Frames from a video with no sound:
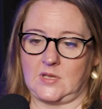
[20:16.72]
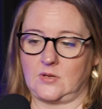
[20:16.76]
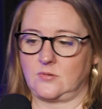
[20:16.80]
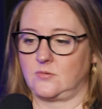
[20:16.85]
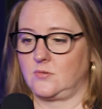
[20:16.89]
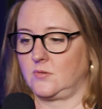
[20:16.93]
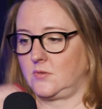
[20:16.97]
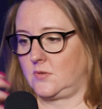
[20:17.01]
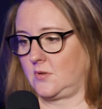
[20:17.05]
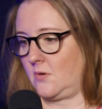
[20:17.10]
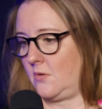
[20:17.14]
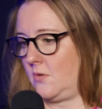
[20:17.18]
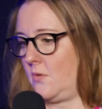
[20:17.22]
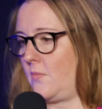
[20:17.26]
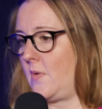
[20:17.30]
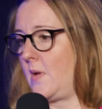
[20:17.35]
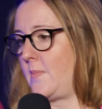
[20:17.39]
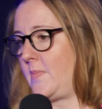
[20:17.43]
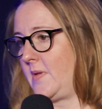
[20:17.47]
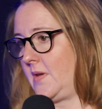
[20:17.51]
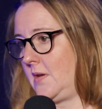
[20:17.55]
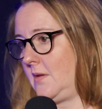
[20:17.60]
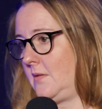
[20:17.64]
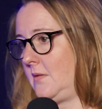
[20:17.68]
socials and on the
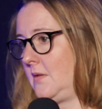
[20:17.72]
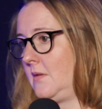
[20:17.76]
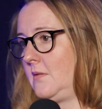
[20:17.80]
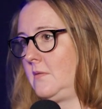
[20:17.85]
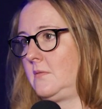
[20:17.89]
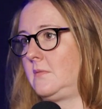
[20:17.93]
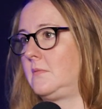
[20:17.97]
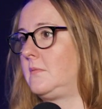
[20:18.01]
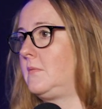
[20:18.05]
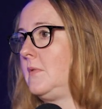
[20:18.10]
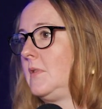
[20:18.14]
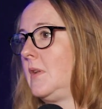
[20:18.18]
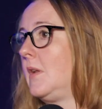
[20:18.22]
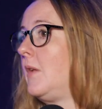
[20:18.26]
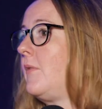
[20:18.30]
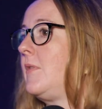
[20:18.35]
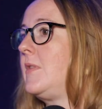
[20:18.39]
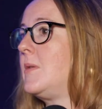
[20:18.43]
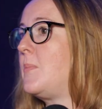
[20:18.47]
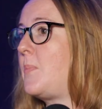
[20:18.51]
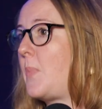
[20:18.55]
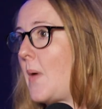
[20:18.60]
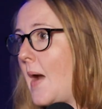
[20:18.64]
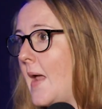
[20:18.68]
web and on the,
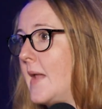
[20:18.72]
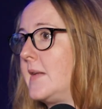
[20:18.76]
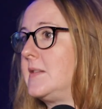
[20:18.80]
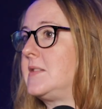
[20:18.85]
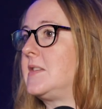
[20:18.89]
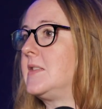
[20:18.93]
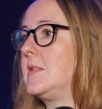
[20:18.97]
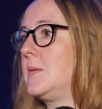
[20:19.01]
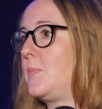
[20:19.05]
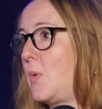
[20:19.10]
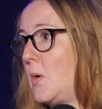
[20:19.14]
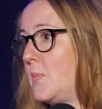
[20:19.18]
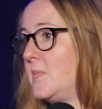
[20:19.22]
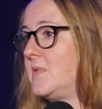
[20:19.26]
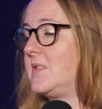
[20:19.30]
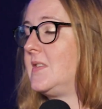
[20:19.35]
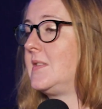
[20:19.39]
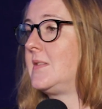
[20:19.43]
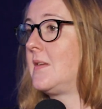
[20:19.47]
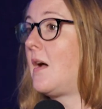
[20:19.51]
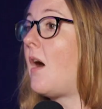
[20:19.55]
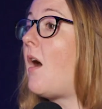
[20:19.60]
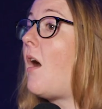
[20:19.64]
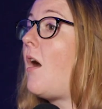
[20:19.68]
in the brand and the
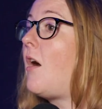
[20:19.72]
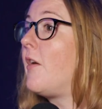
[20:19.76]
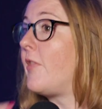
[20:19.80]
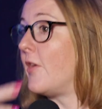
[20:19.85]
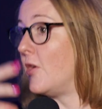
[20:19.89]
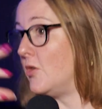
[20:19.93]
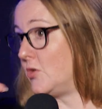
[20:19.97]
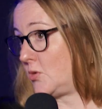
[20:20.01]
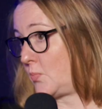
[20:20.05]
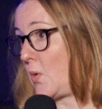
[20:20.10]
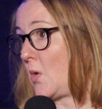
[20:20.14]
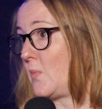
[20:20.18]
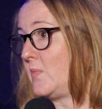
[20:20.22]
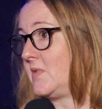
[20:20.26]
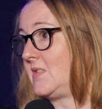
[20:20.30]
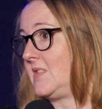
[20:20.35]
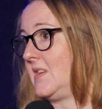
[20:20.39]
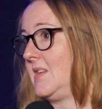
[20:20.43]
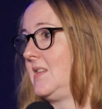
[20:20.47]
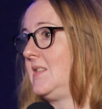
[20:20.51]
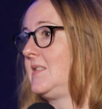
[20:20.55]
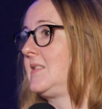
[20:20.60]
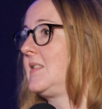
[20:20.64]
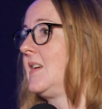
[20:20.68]
promises, are those
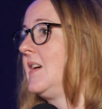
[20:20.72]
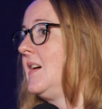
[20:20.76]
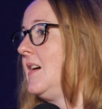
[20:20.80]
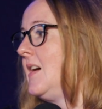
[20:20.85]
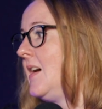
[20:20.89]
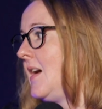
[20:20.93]
promises